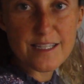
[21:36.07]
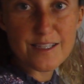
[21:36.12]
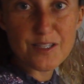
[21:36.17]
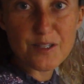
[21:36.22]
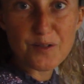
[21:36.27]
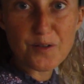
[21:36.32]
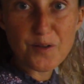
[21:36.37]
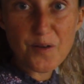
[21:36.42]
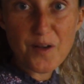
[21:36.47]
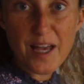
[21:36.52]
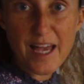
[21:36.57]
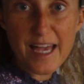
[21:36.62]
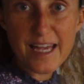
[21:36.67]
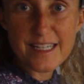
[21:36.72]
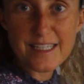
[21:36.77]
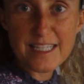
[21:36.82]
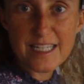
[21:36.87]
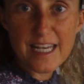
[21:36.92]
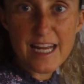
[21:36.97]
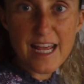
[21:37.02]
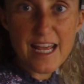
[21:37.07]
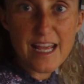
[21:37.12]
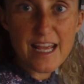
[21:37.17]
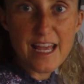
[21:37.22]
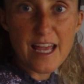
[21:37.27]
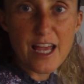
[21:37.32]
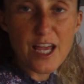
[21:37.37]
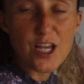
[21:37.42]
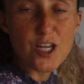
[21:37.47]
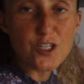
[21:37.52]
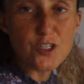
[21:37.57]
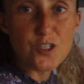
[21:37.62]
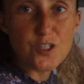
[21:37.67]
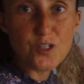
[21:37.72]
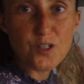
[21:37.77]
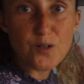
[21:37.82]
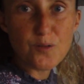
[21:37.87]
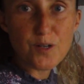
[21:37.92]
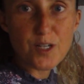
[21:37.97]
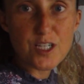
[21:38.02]
So go ahead today, do
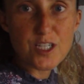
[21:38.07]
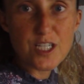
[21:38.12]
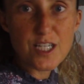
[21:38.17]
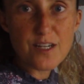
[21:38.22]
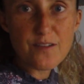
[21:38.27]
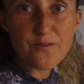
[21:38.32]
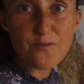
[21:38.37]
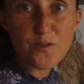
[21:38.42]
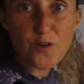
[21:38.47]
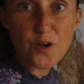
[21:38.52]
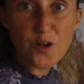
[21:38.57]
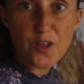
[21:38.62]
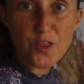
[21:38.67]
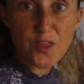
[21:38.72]
your worksheet for